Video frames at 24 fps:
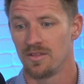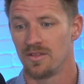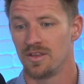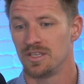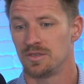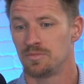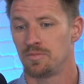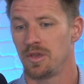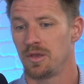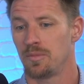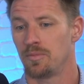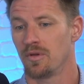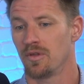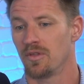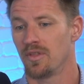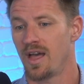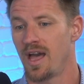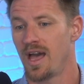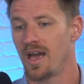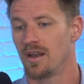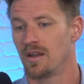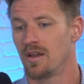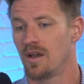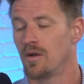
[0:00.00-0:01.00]
these people
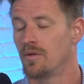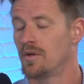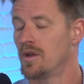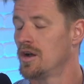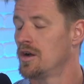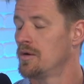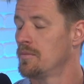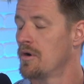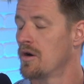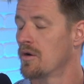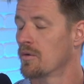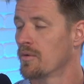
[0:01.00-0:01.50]
that own a home